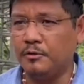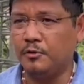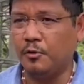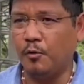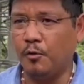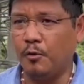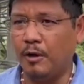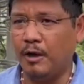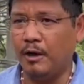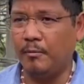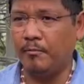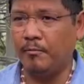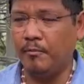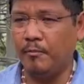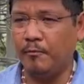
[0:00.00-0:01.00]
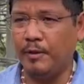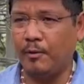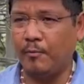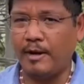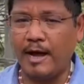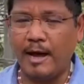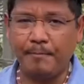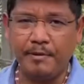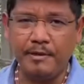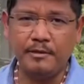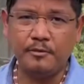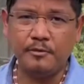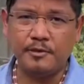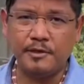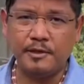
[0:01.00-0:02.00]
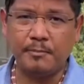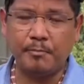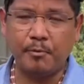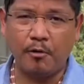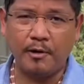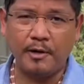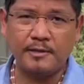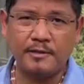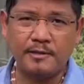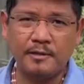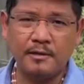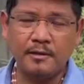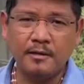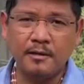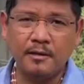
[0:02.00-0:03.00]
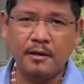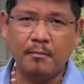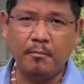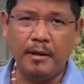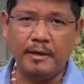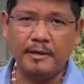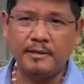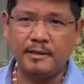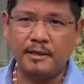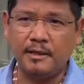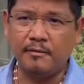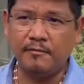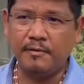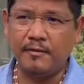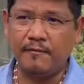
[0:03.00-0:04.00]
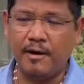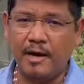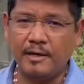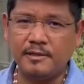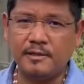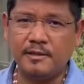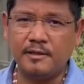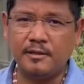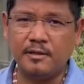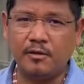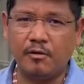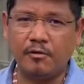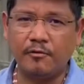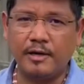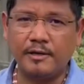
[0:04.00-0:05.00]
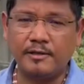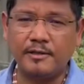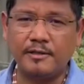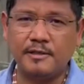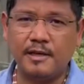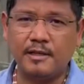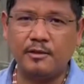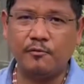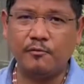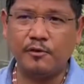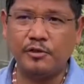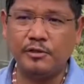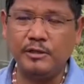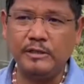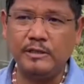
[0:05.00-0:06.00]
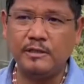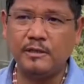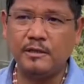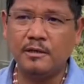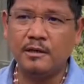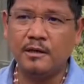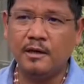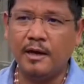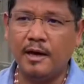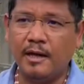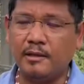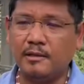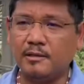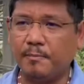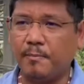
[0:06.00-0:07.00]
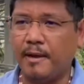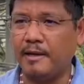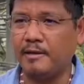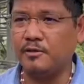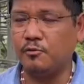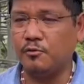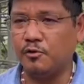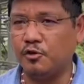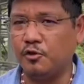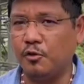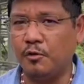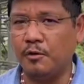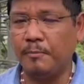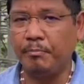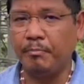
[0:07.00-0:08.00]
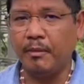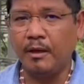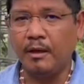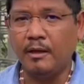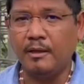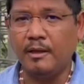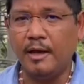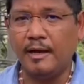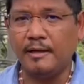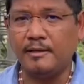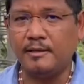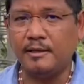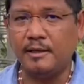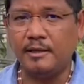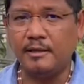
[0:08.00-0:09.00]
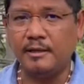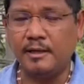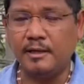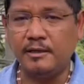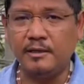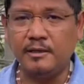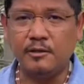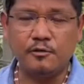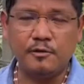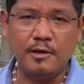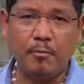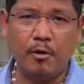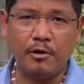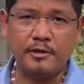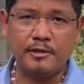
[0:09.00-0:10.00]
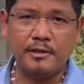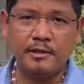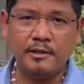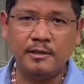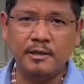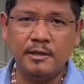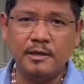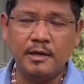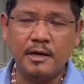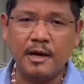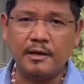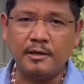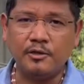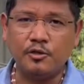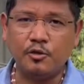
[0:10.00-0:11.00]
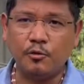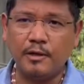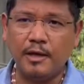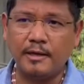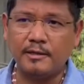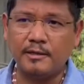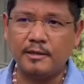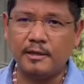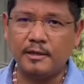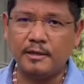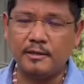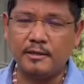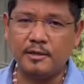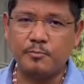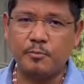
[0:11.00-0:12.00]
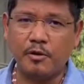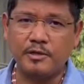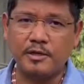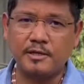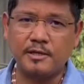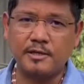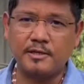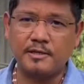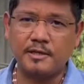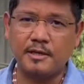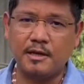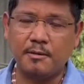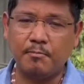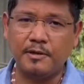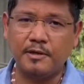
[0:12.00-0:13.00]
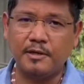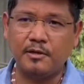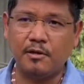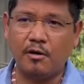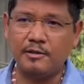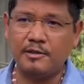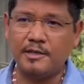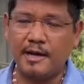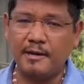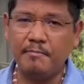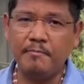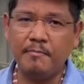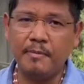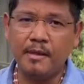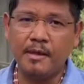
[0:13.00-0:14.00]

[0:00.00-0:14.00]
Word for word: So um, we are quite happy to see the progress but we have asked the contractors and the officials and the suppliers to ensure that uh, they continuously monitor and ensure that uh, this project is completed on time